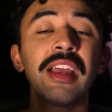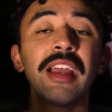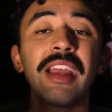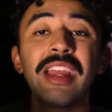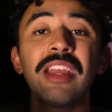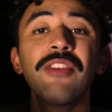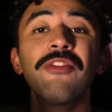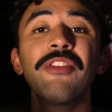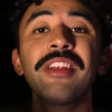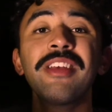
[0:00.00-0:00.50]

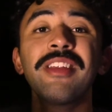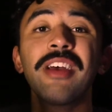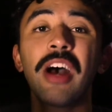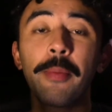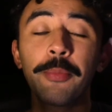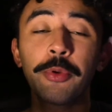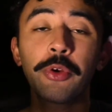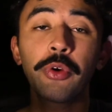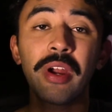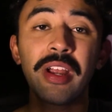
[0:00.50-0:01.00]
even an
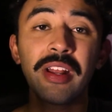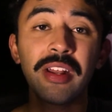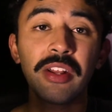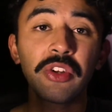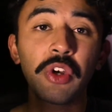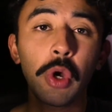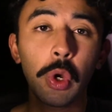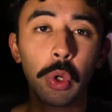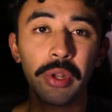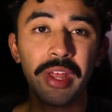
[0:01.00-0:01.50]
upgraded
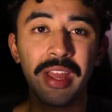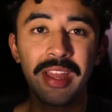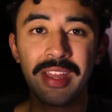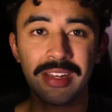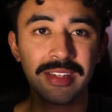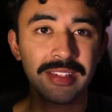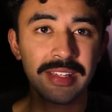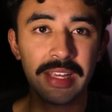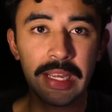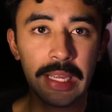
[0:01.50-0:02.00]
cold air
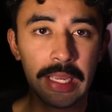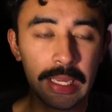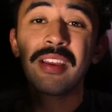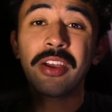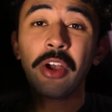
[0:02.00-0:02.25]
intake.